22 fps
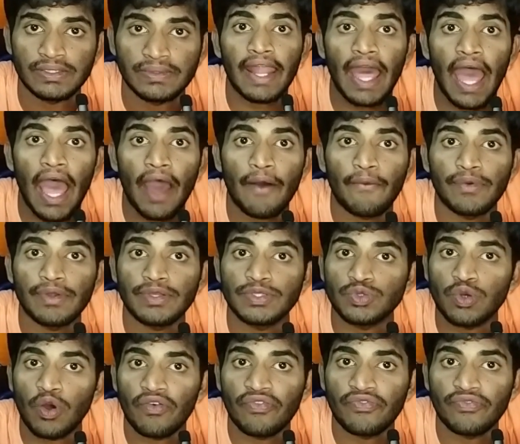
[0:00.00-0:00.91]
An average
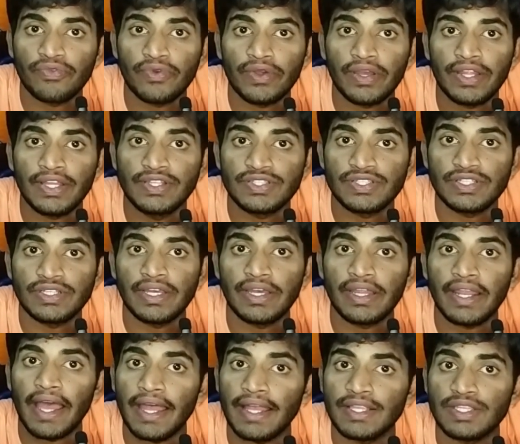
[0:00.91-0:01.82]
software
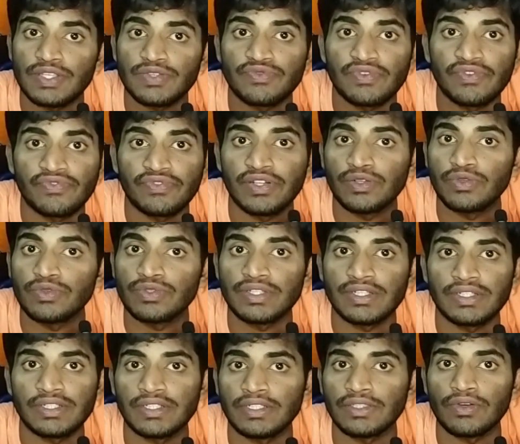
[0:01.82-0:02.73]
engineer earns 50 to
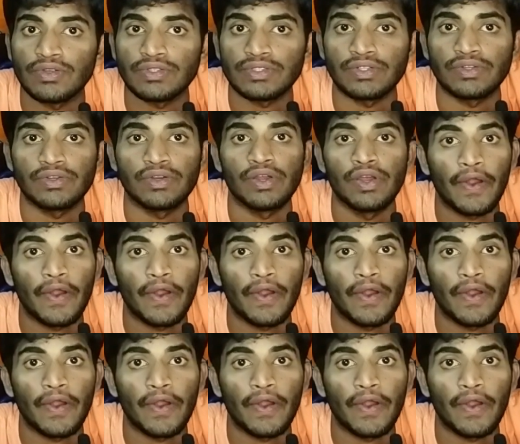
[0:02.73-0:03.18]
60,000.